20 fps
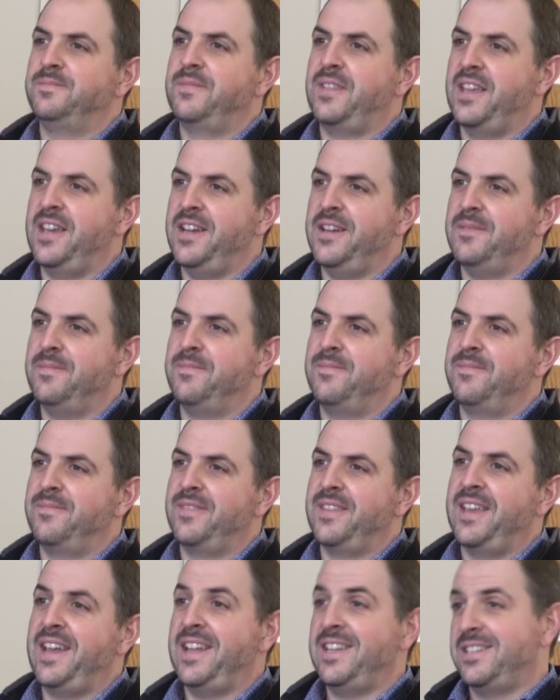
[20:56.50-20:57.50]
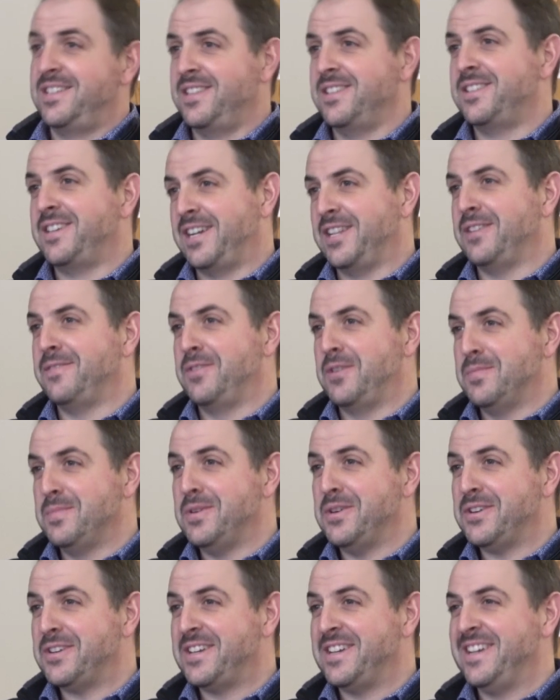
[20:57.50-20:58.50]
Yeah. Hence the title of your
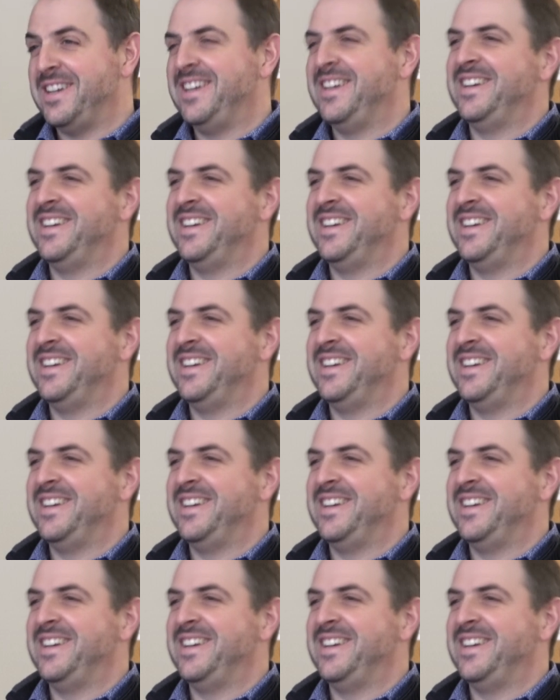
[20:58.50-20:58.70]
book